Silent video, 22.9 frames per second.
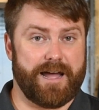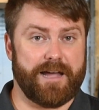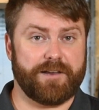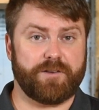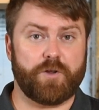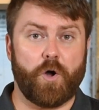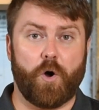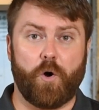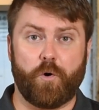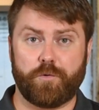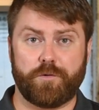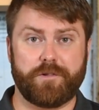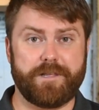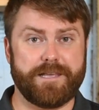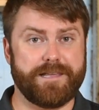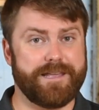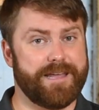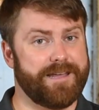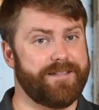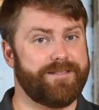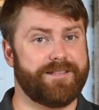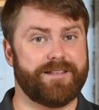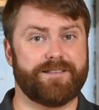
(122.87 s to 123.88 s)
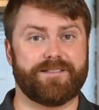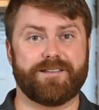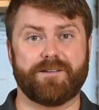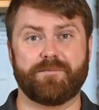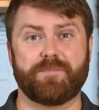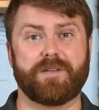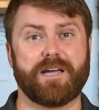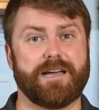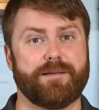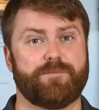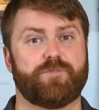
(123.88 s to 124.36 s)
I totally get that
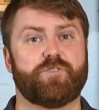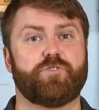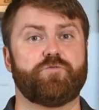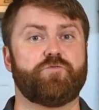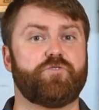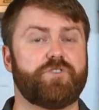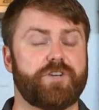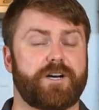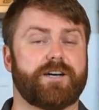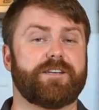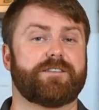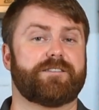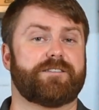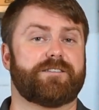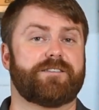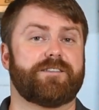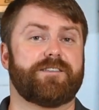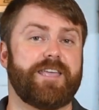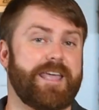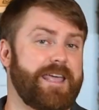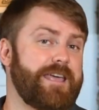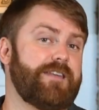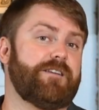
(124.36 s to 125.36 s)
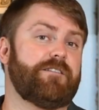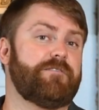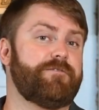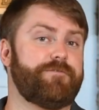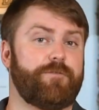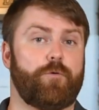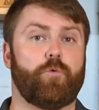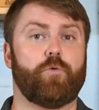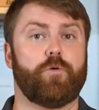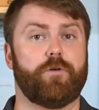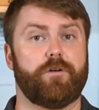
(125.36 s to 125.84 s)
sometimes you just can't
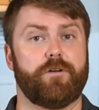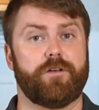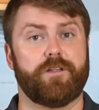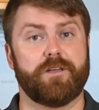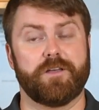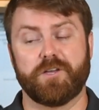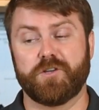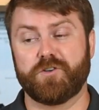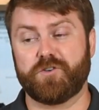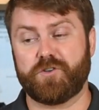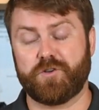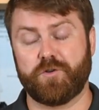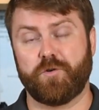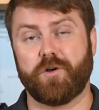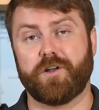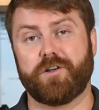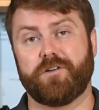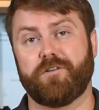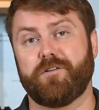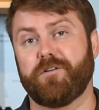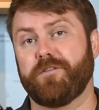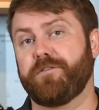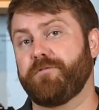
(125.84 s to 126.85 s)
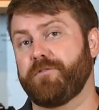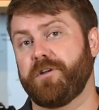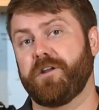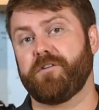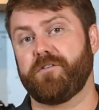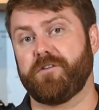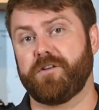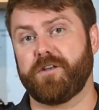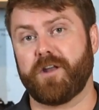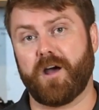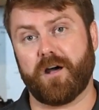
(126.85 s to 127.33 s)
afford $200 or
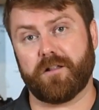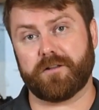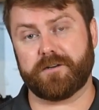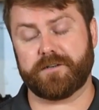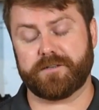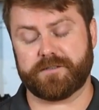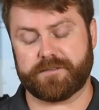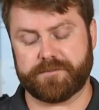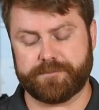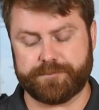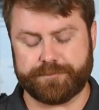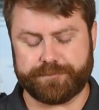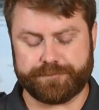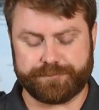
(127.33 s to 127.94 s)
$300.